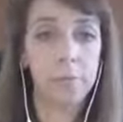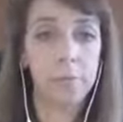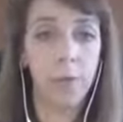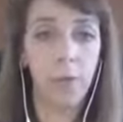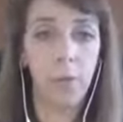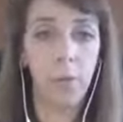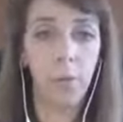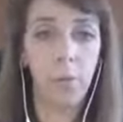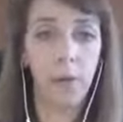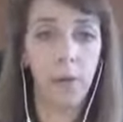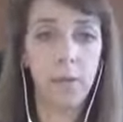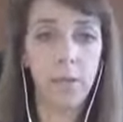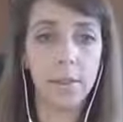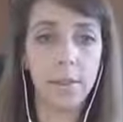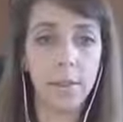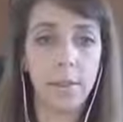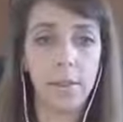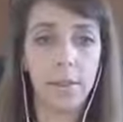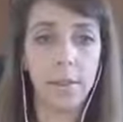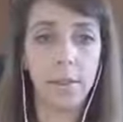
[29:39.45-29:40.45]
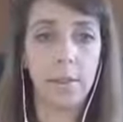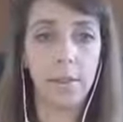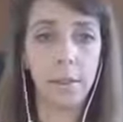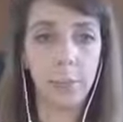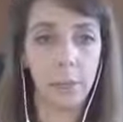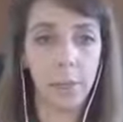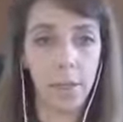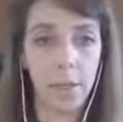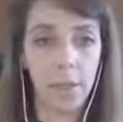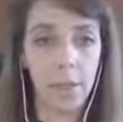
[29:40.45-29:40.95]
Otherwise, it's going to
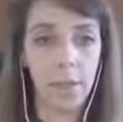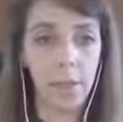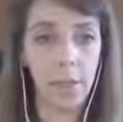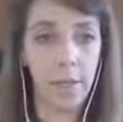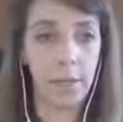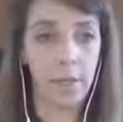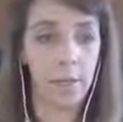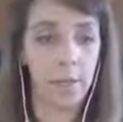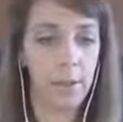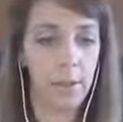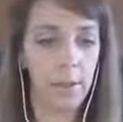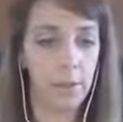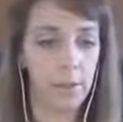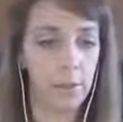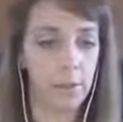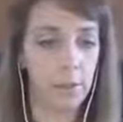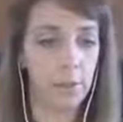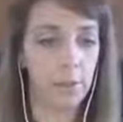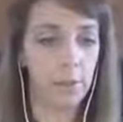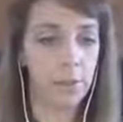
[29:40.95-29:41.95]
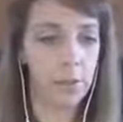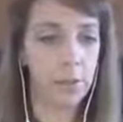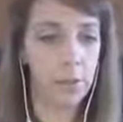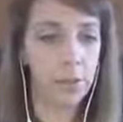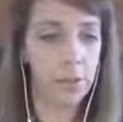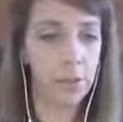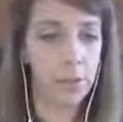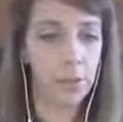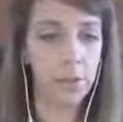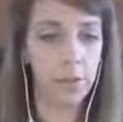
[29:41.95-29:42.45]
suppress you down into the Google
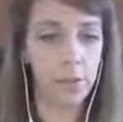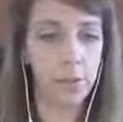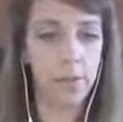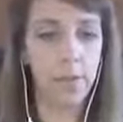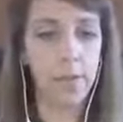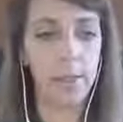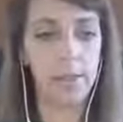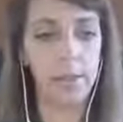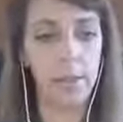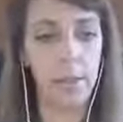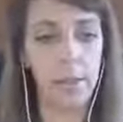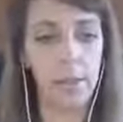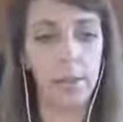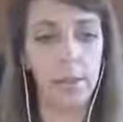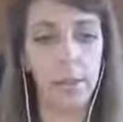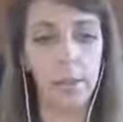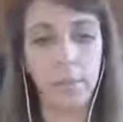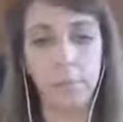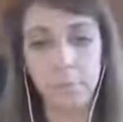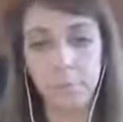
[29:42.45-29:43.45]
search engine, and that's not good